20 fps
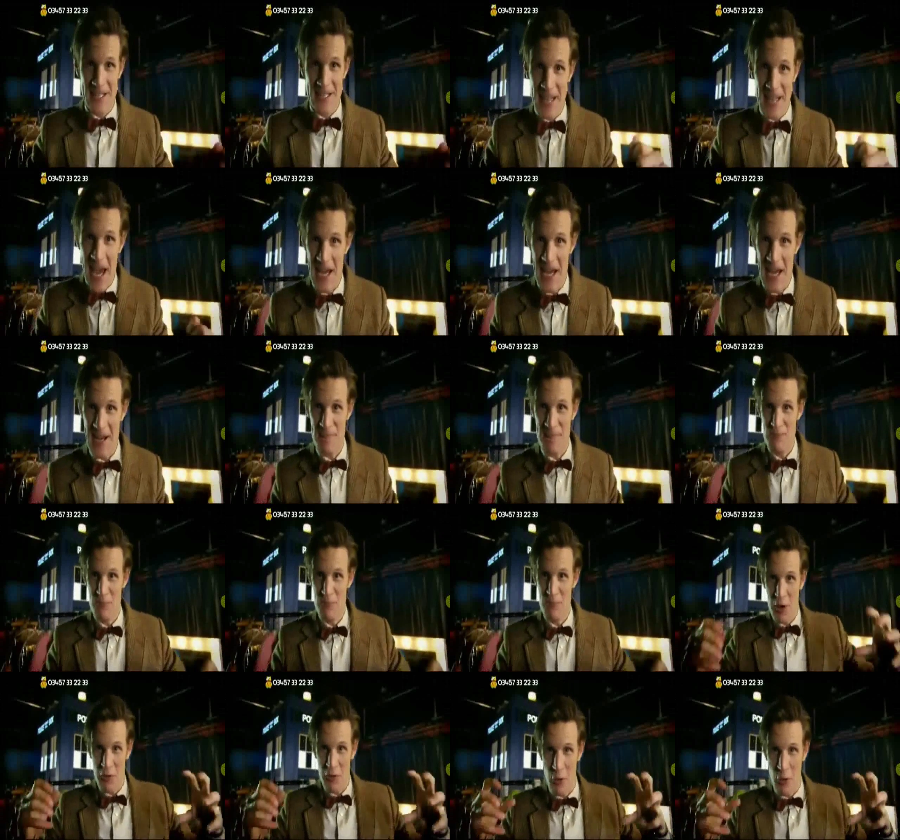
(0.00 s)
Today,
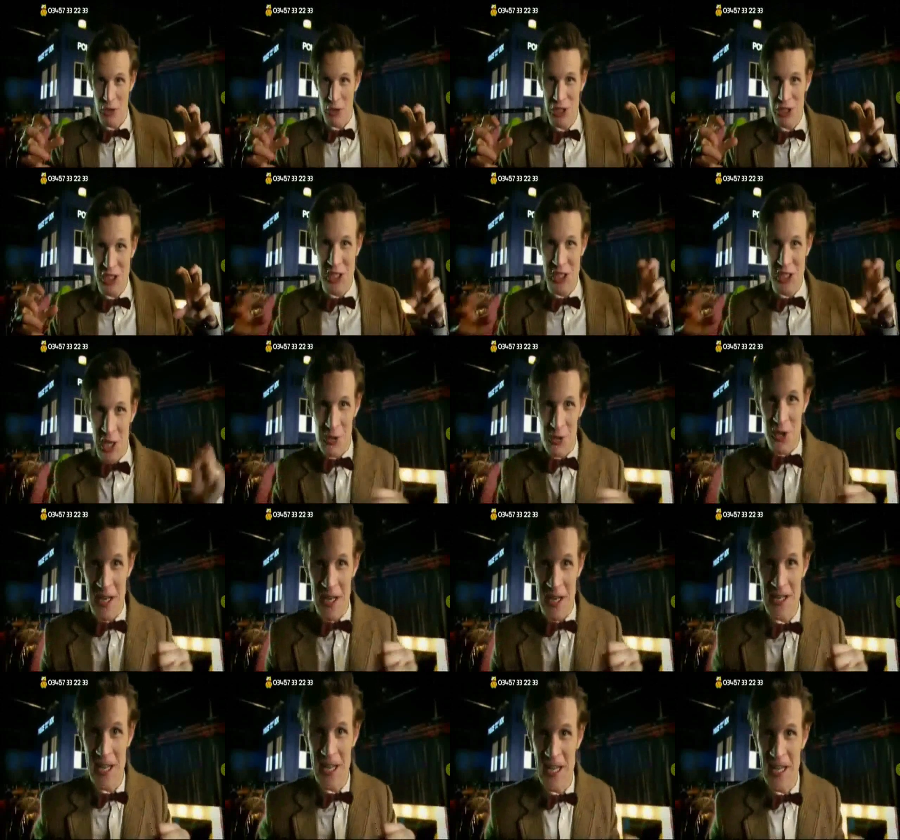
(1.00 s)
for children
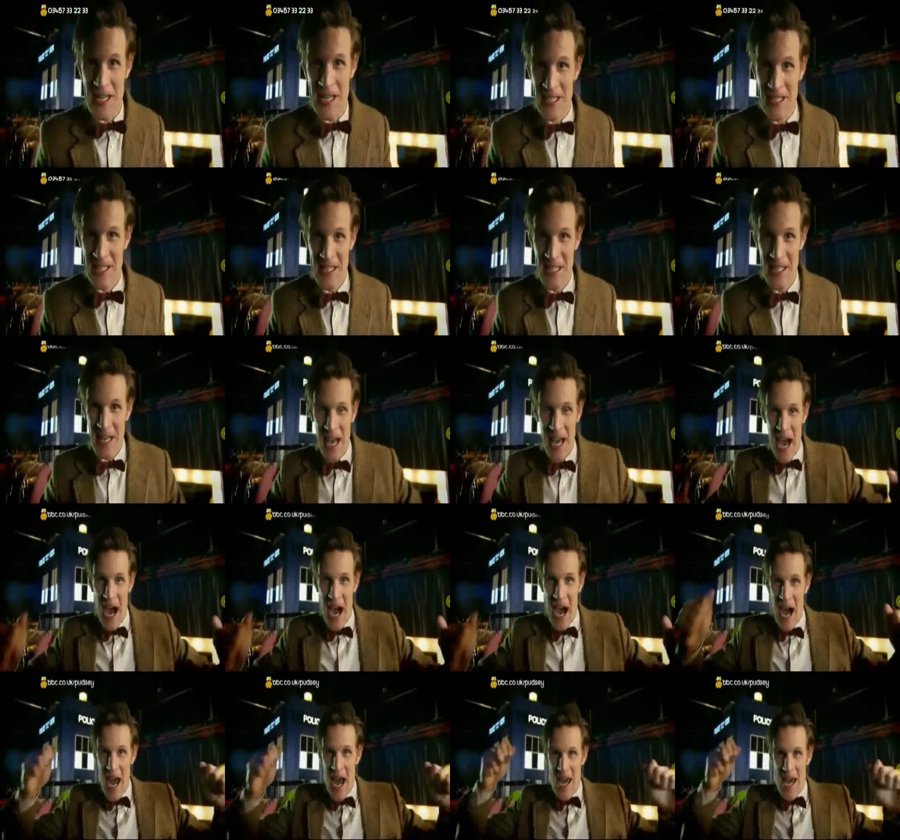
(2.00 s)
in need,
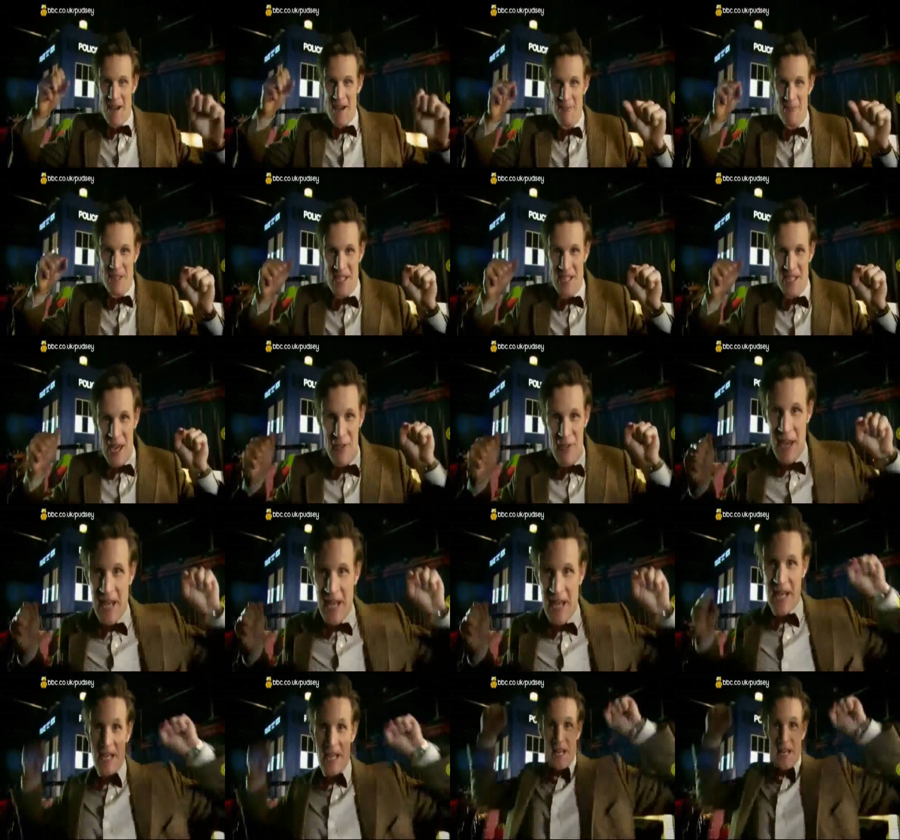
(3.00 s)
I am
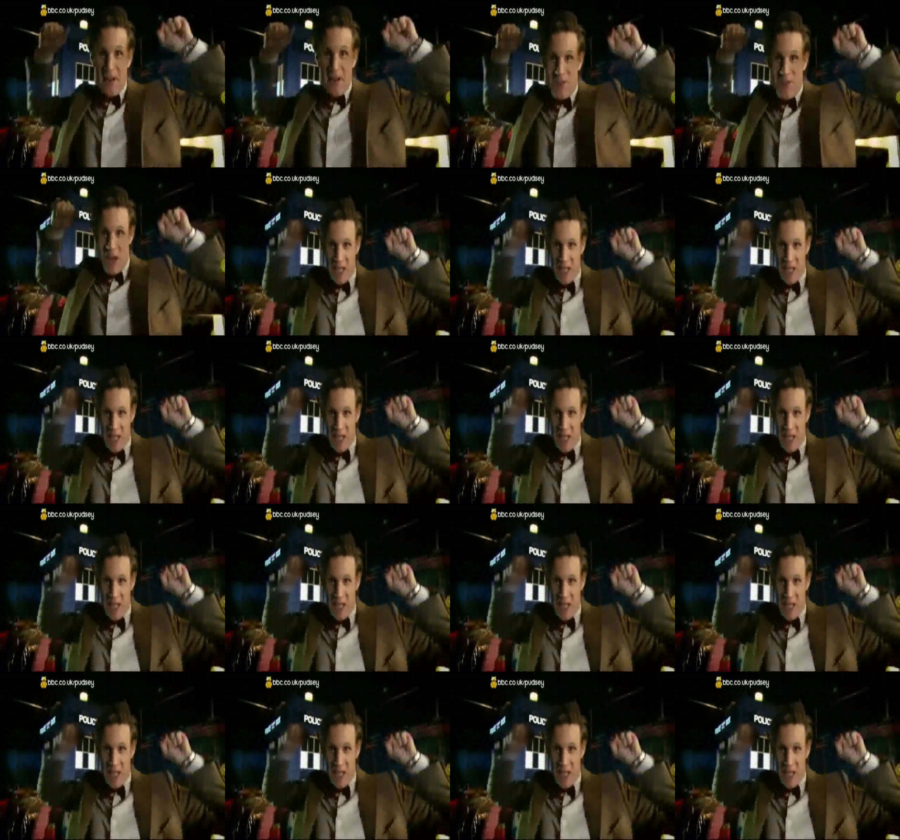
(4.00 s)
giving the